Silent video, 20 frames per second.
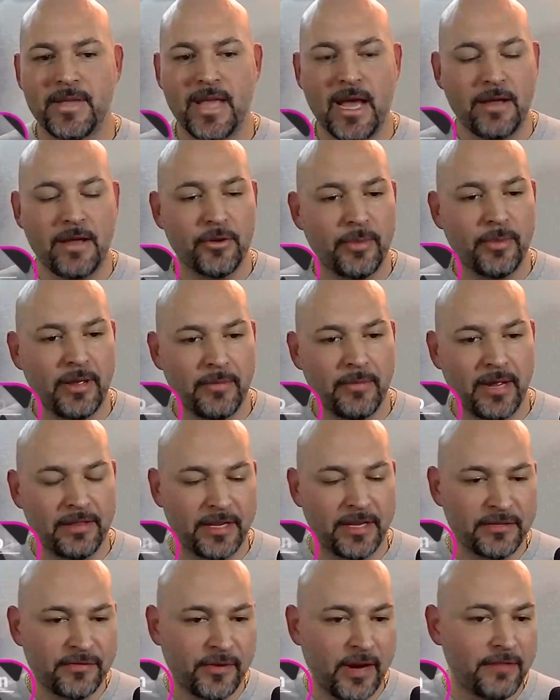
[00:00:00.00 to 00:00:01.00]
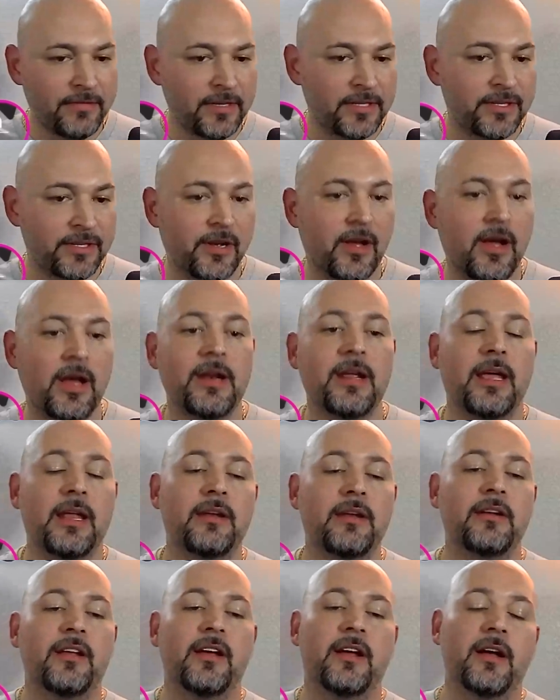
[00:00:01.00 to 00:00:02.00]
Yeah, you bet, man. Thanks for having us on.
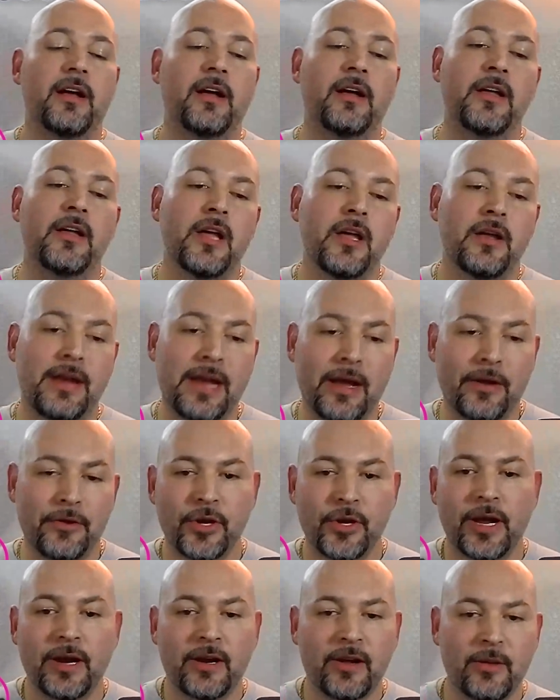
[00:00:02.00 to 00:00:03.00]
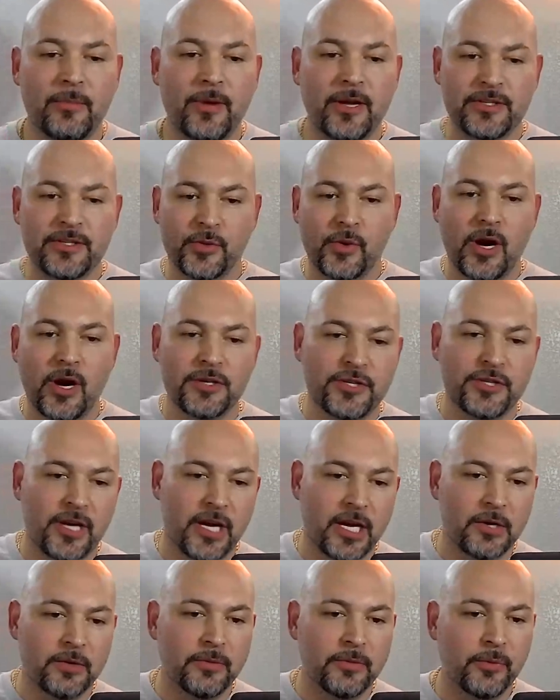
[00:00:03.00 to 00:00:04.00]
And now you got to come on to our
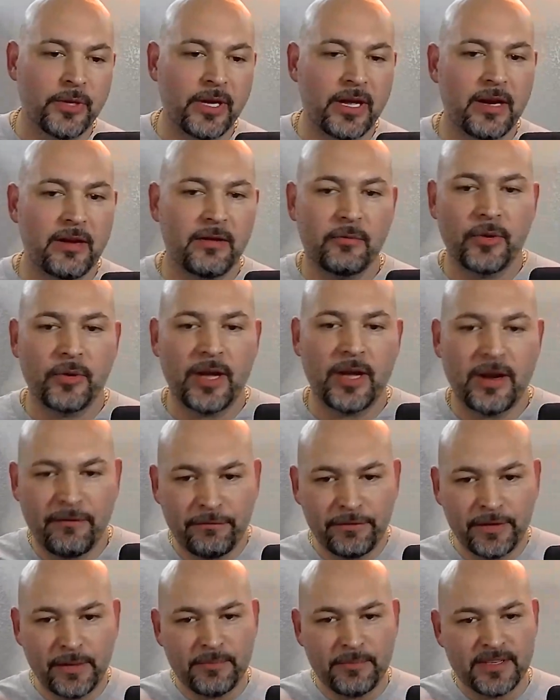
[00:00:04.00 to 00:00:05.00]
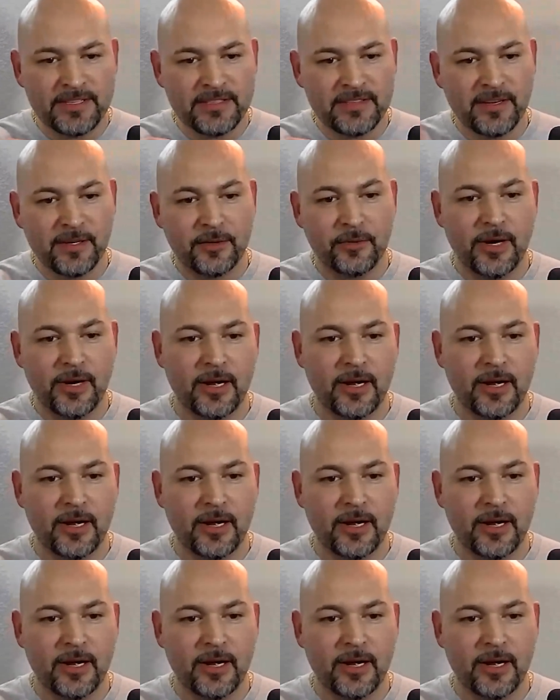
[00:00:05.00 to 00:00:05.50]
show, and we gotta flip this thing